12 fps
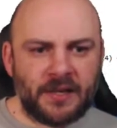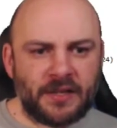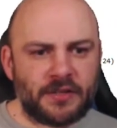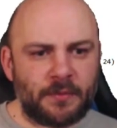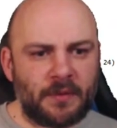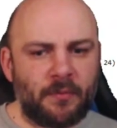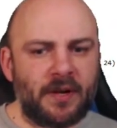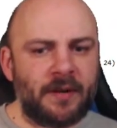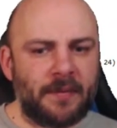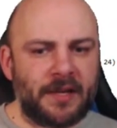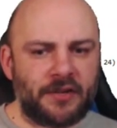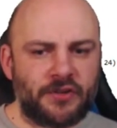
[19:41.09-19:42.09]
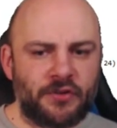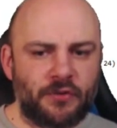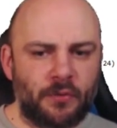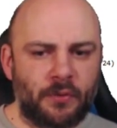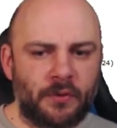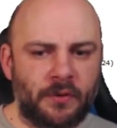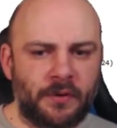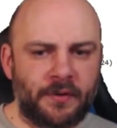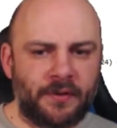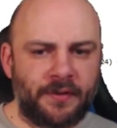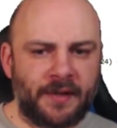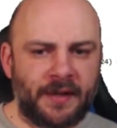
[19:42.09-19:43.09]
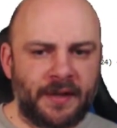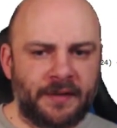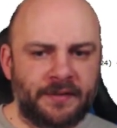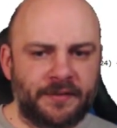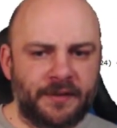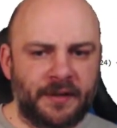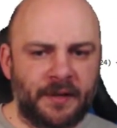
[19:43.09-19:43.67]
So we want to make sure that